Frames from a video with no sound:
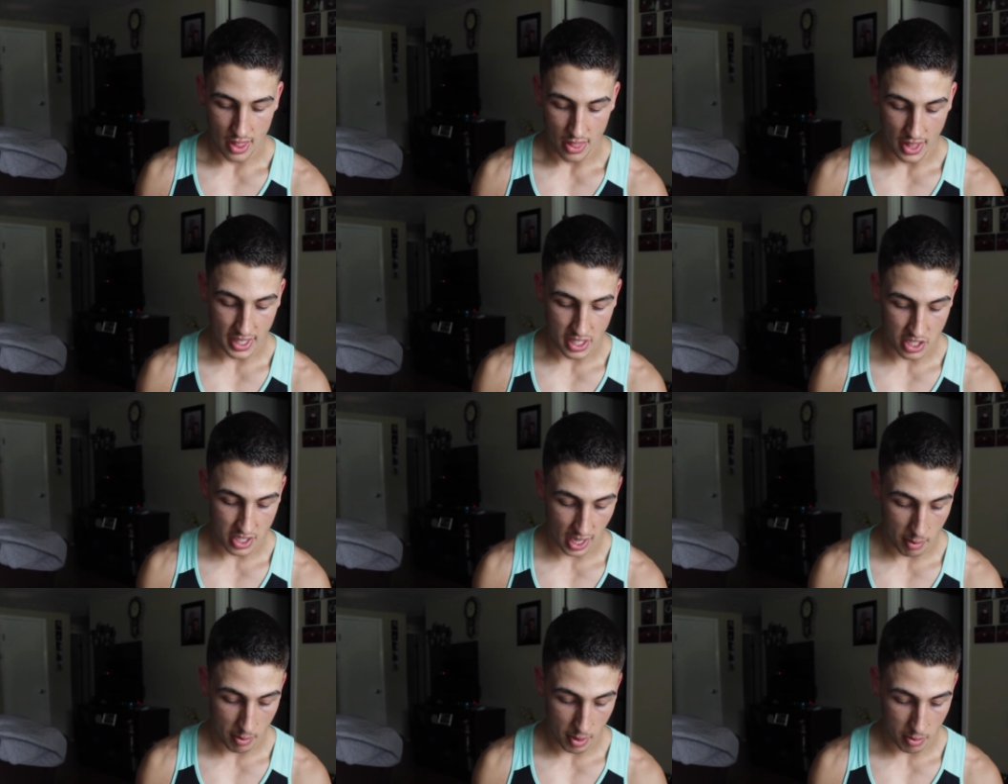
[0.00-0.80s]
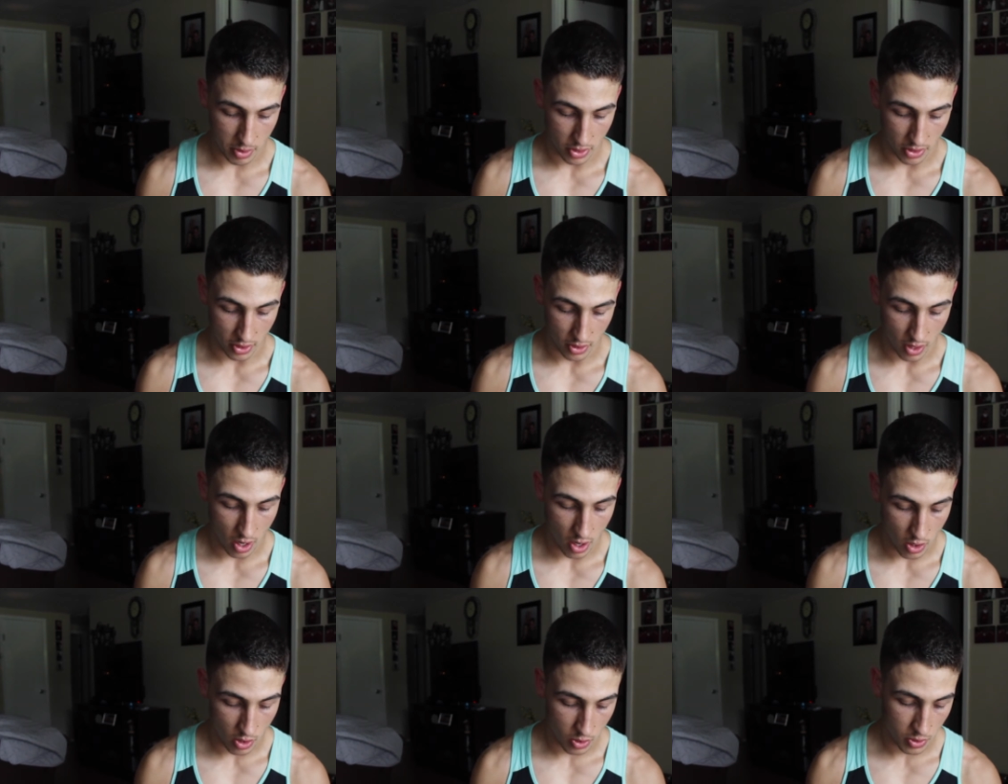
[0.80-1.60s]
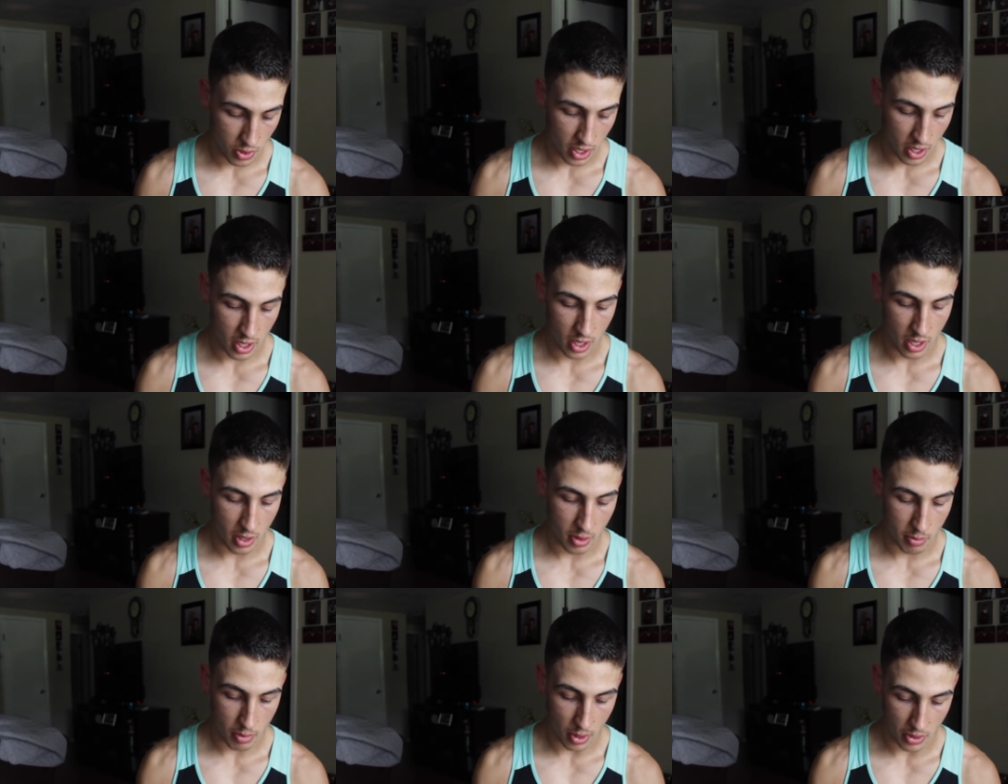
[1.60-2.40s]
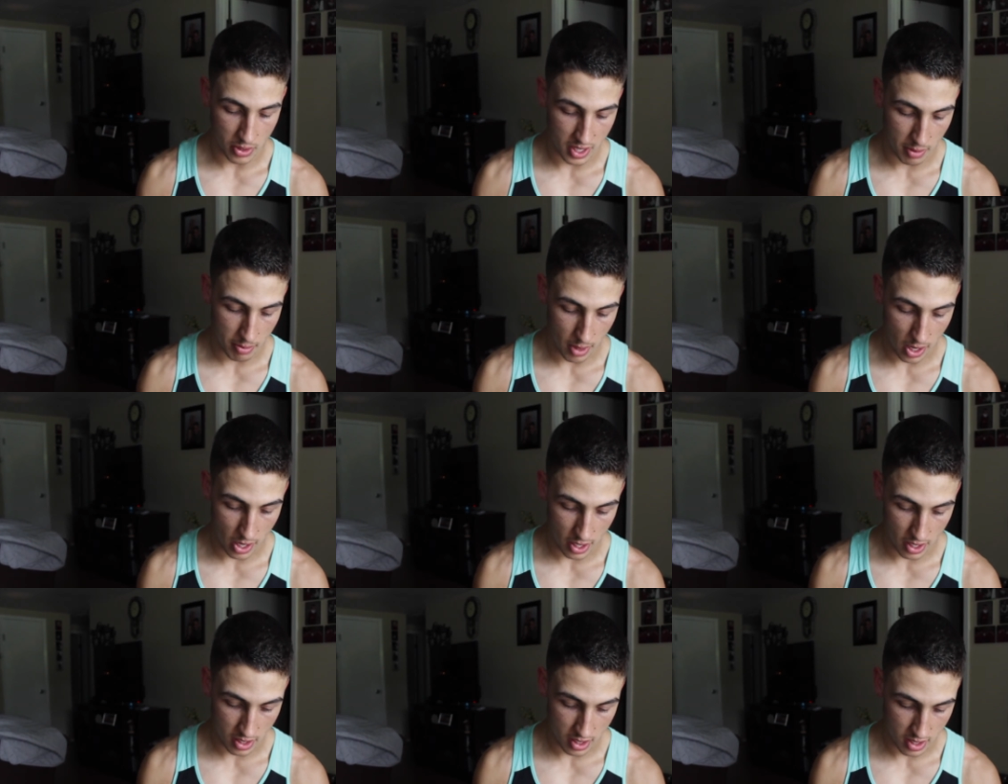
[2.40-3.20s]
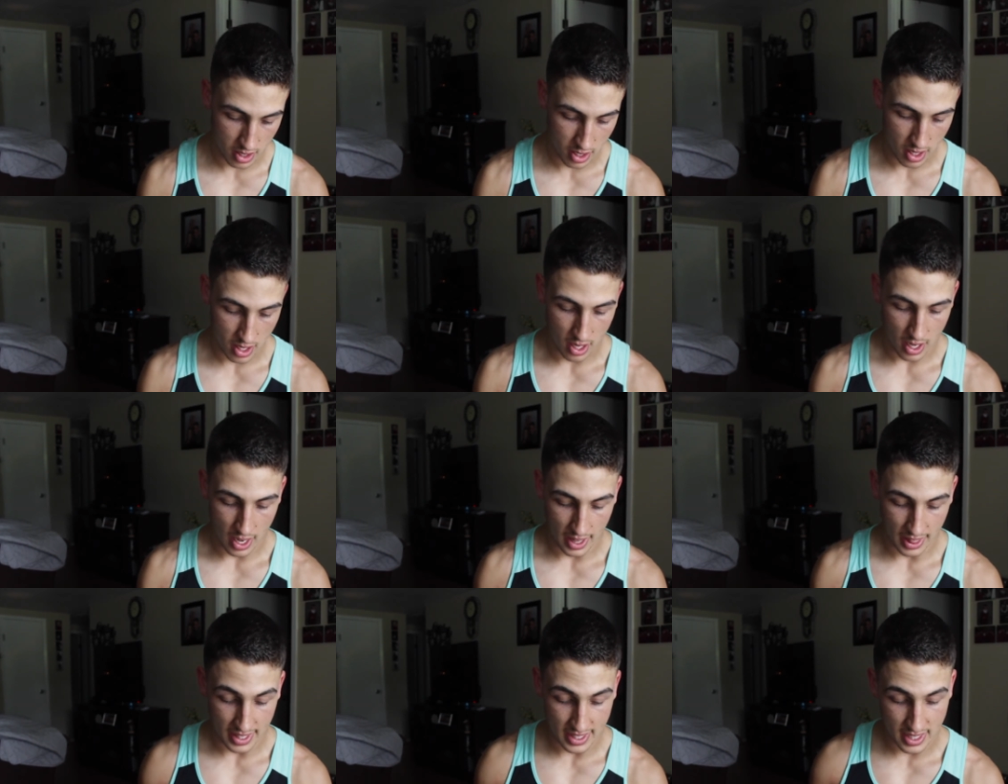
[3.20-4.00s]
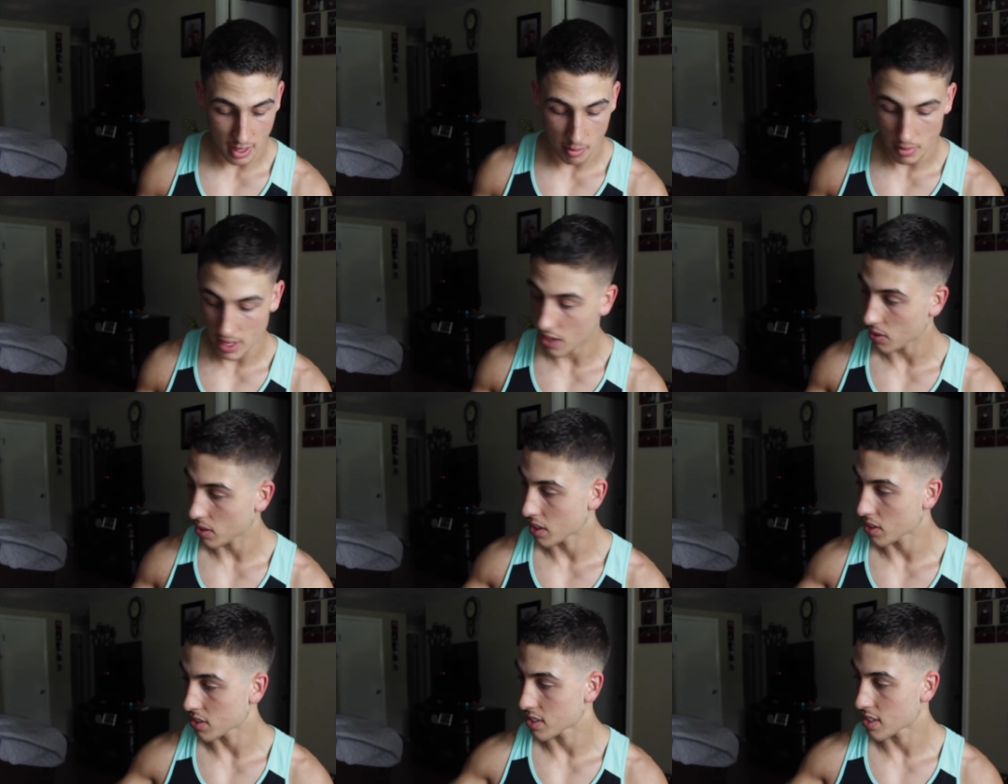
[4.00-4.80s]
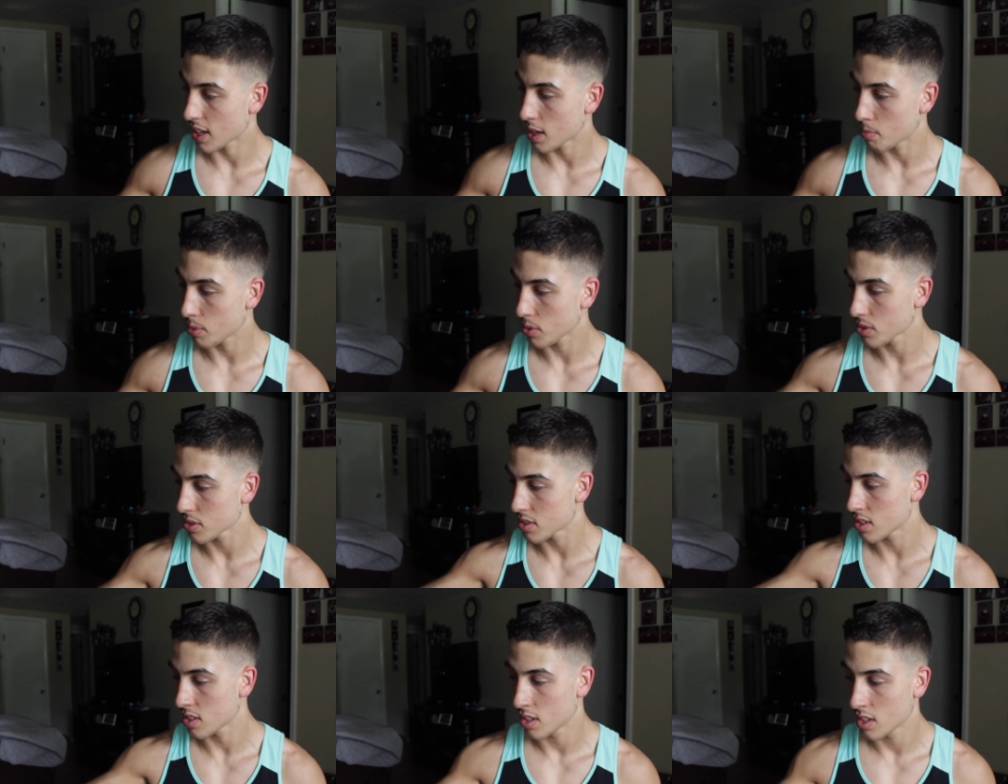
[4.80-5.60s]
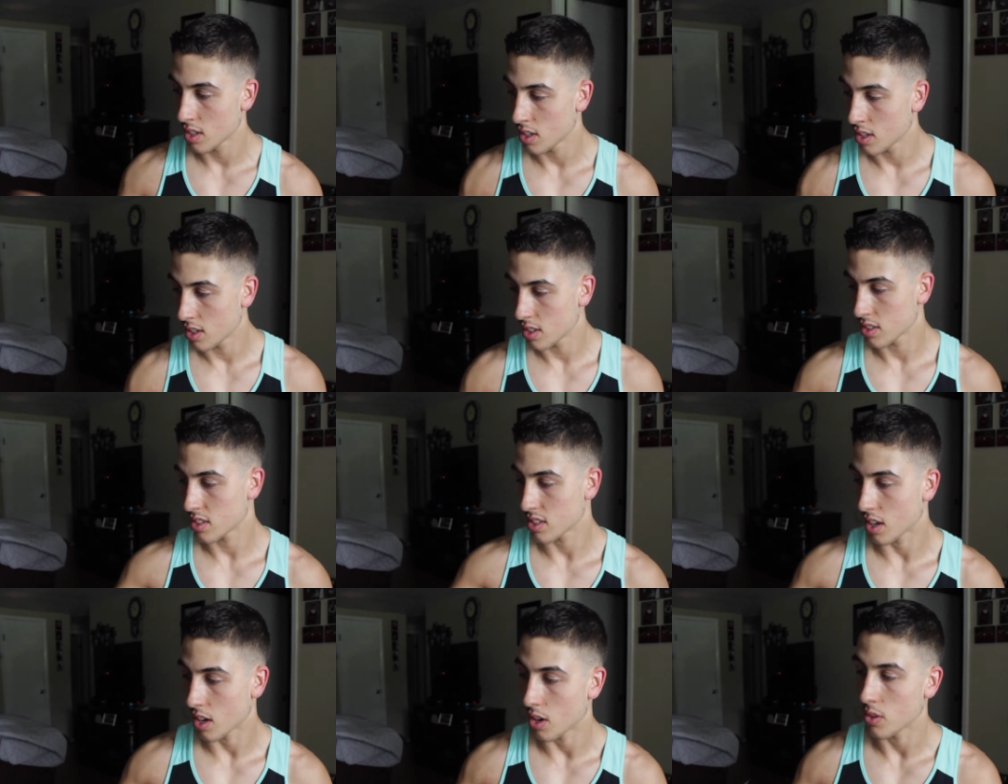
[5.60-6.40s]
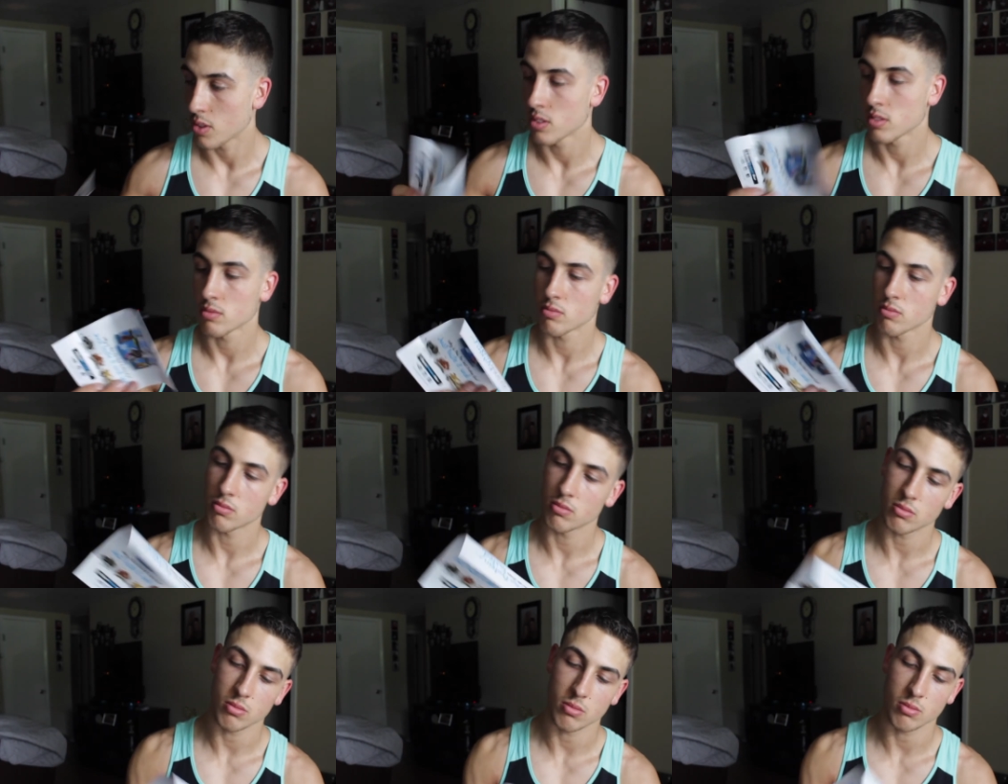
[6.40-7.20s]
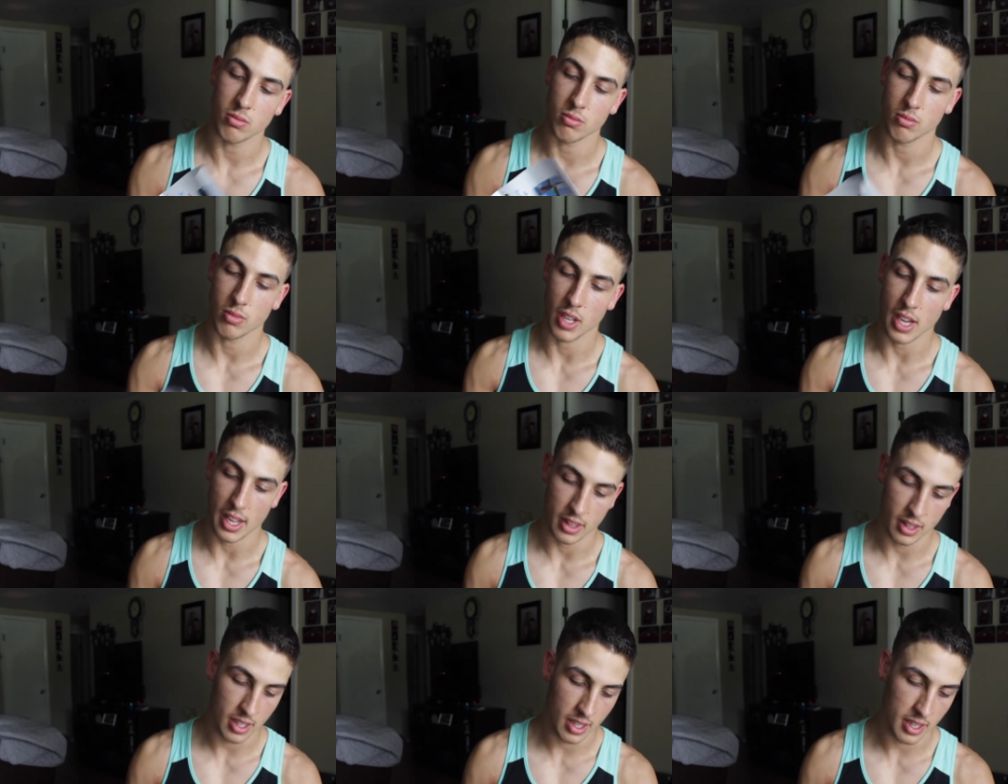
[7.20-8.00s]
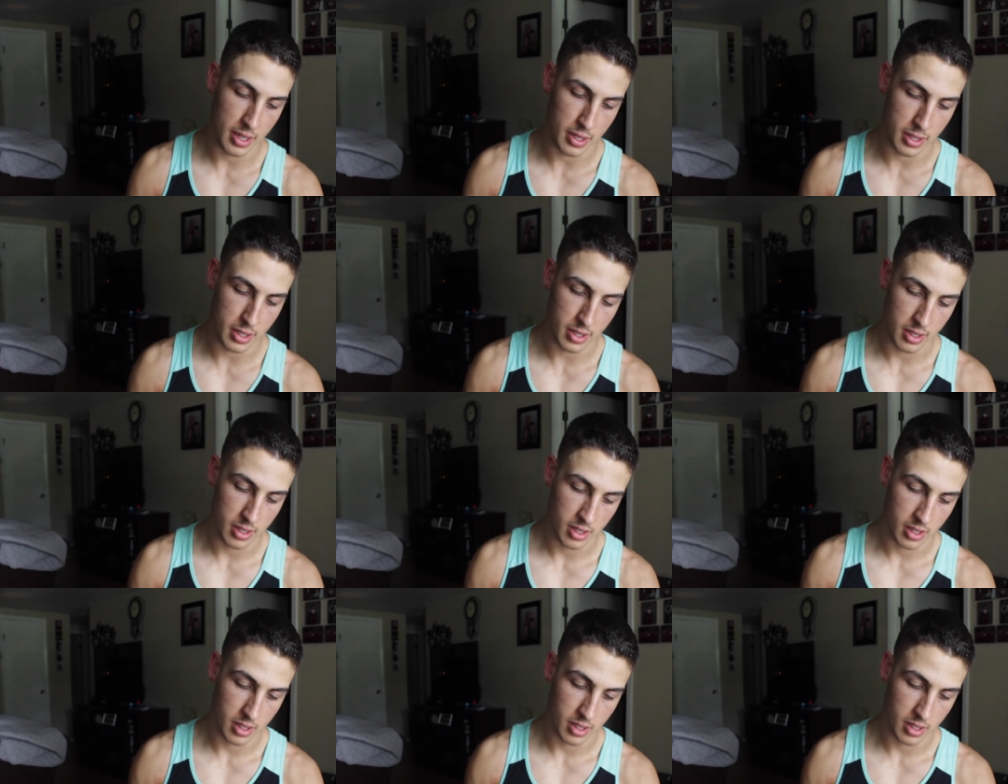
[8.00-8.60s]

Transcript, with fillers: They just came up with their own protein bars, and they sent me out little samples. So we got this.